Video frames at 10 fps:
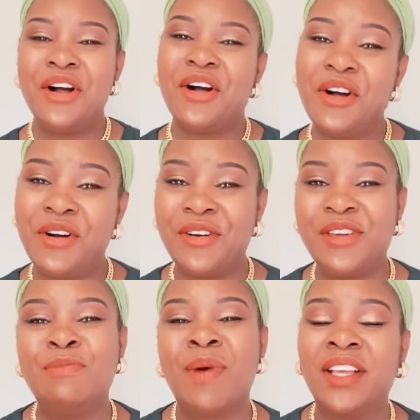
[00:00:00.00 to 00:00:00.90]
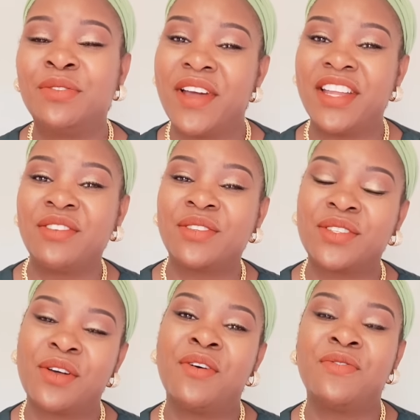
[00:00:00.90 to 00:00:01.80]
or you might find
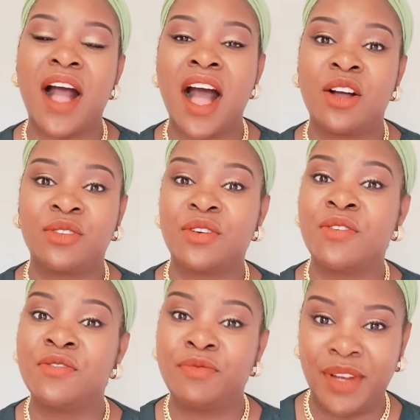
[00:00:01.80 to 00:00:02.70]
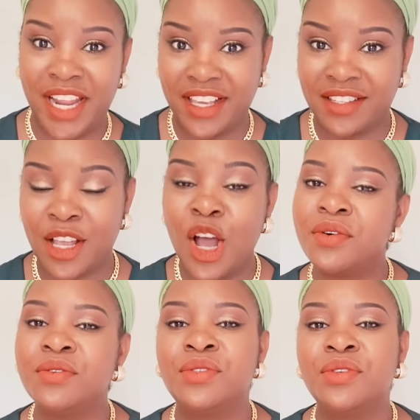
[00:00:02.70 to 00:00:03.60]
yourself out of place,
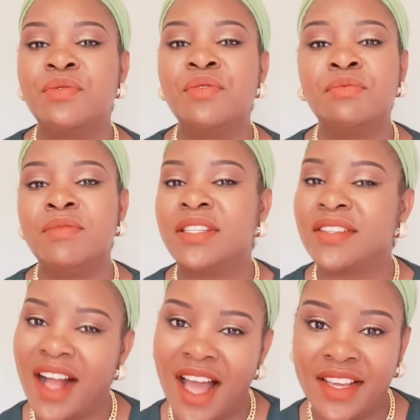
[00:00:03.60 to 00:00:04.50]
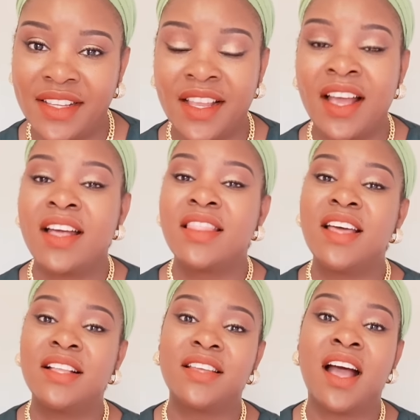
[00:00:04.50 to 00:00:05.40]
because you will meet guys
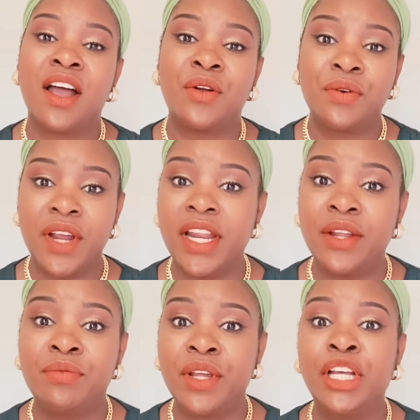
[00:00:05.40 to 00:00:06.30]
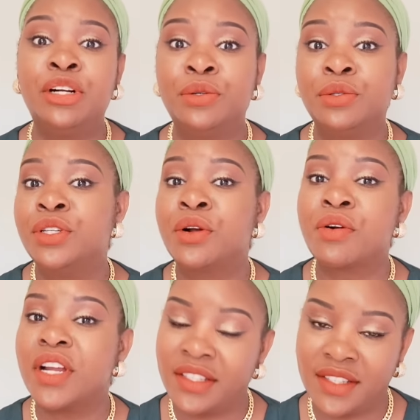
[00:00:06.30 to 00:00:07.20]
that are really good
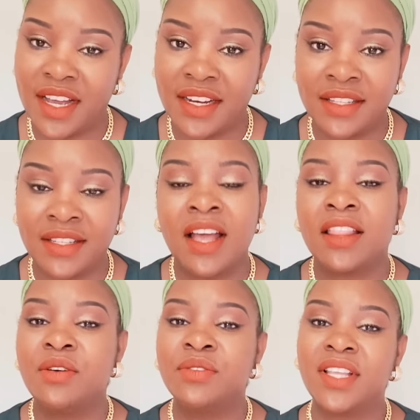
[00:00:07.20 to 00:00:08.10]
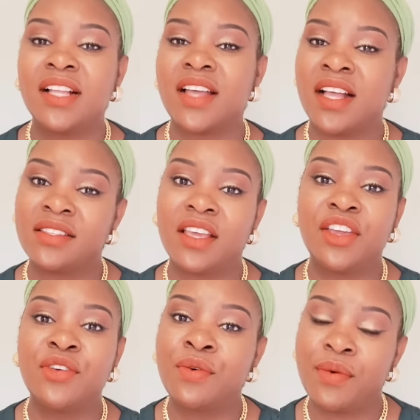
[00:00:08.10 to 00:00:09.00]
Christians. They'll start
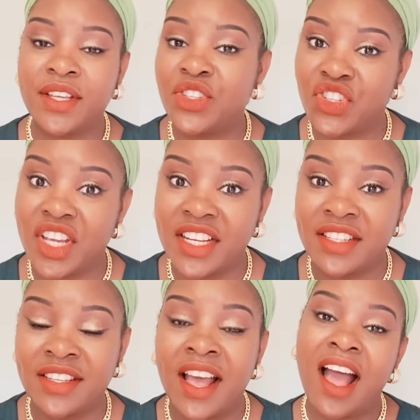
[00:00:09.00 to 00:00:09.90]
asking you questions